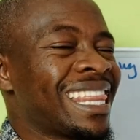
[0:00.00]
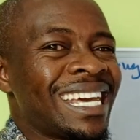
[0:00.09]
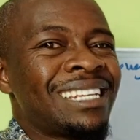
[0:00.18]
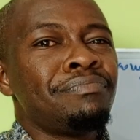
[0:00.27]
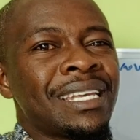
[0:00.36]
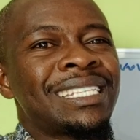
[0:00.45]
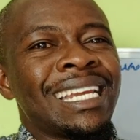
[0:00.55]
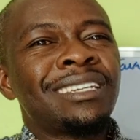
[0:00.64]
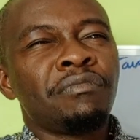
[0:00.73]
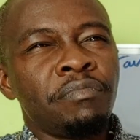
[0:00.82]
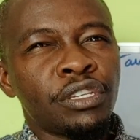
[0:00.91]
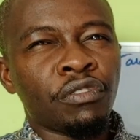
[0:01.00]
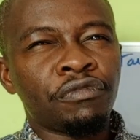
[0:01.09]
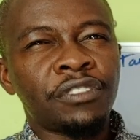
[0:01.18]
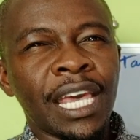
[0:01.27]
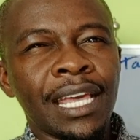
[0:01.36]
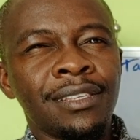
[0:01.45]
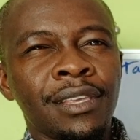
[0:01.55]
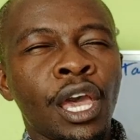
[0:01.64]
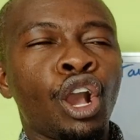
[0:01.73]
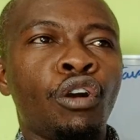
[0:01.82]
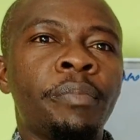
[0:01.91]
that makes a little bit of sense
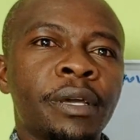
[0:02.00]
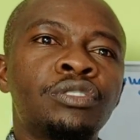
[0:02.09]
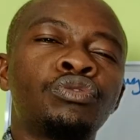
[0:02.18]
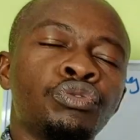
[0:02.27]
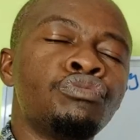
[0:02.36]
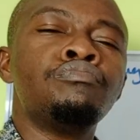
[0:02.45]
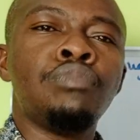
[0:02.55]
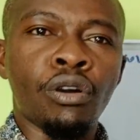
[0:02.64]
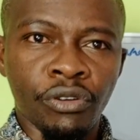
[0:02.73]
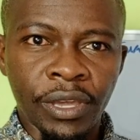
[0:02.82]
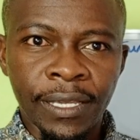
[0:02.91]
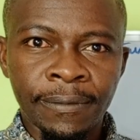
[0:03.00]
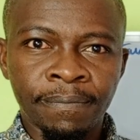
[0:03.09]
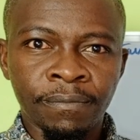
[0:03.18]
compared to you borrowing.